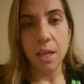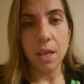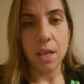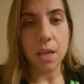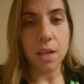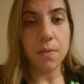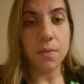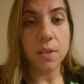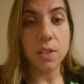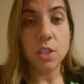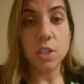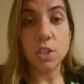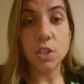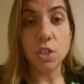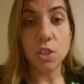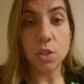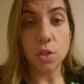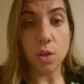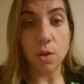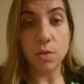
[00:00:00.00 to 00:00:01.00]
even
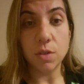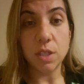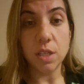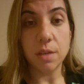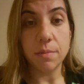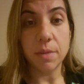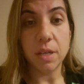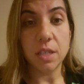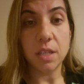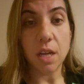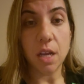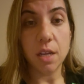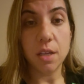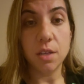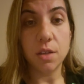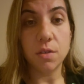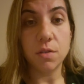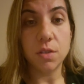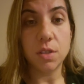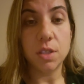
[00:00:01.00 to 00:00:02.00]
disclosing my
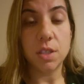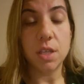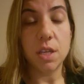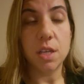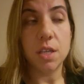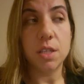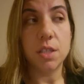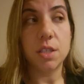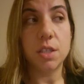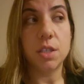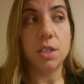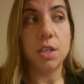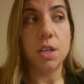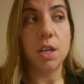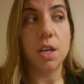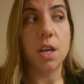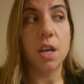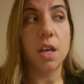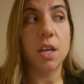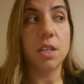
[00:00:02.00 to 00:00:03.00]
diagnosis
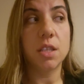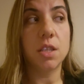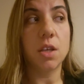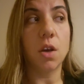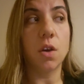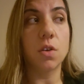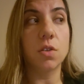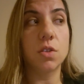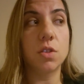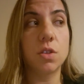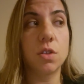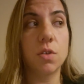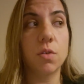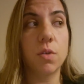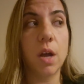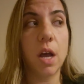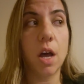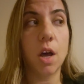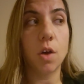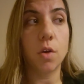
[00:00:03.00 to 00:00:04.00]
has also
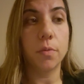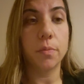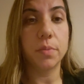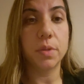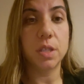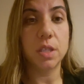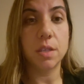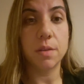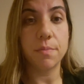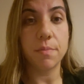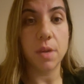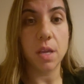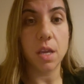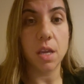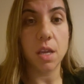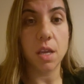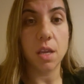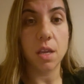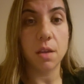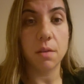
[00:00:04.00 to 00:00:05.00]
helped
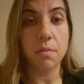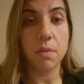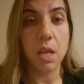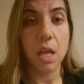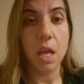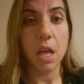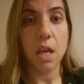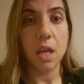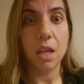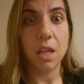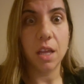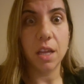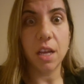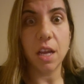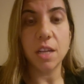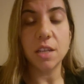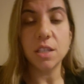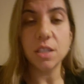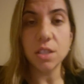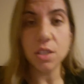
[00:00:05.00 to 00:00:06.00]
me. Like,
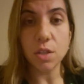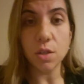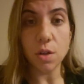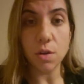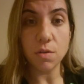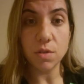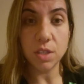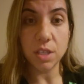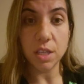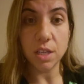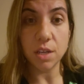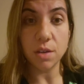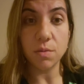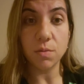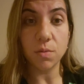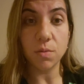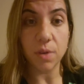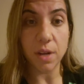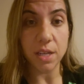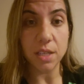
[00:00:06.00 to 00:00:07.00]
I disclose it
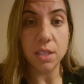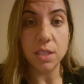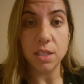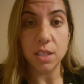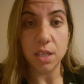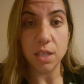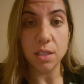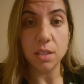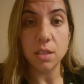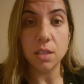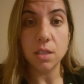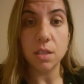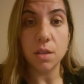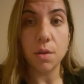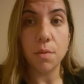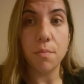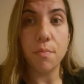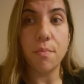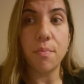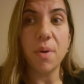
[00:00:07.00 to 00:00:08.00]
in races,
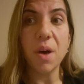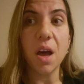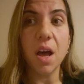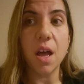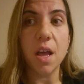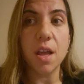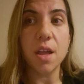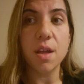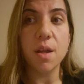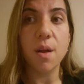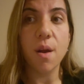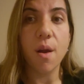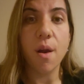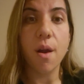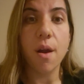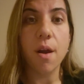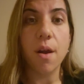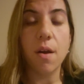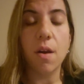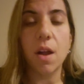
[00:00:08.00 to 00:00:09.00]
but
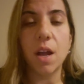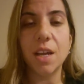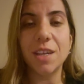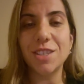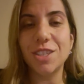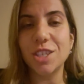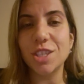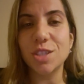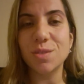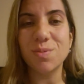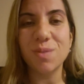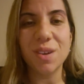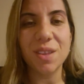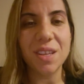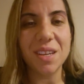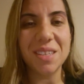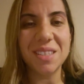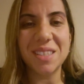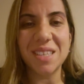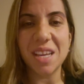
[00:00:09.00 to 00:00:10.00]
it's just where
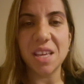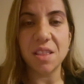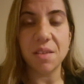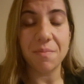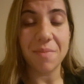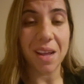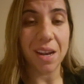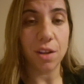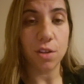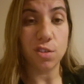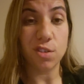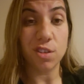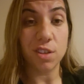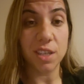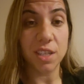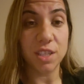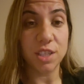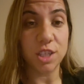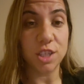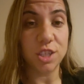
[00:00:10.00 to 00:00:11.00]
they say the medical
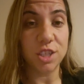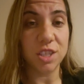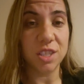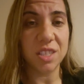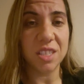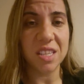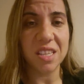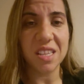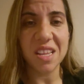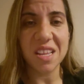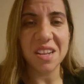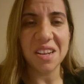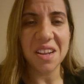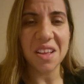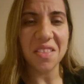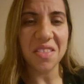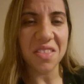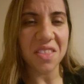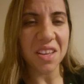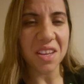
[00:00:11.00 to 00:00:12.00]
conditions, and then
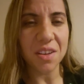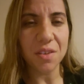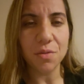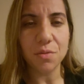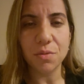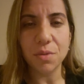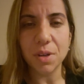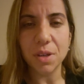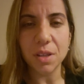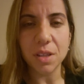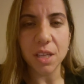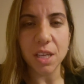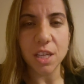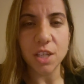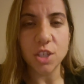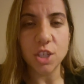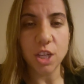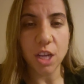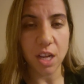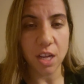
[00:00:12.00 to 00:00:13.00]
nothing really
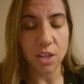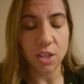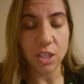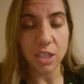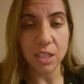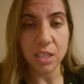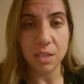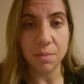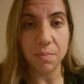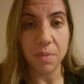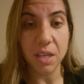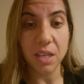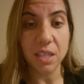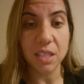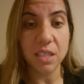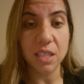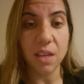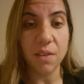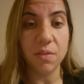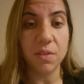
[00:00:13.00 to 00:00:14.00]
changes
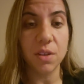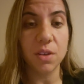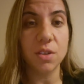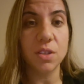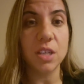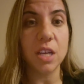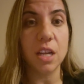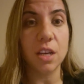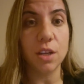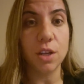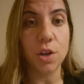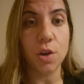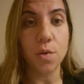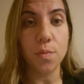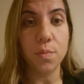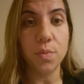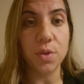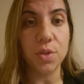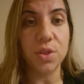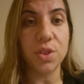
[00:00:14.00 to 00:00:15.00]
because I've learned how to
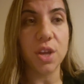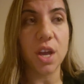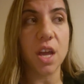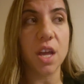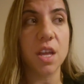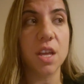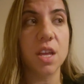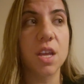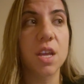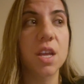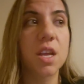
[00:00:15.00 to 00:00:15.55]
cope with that.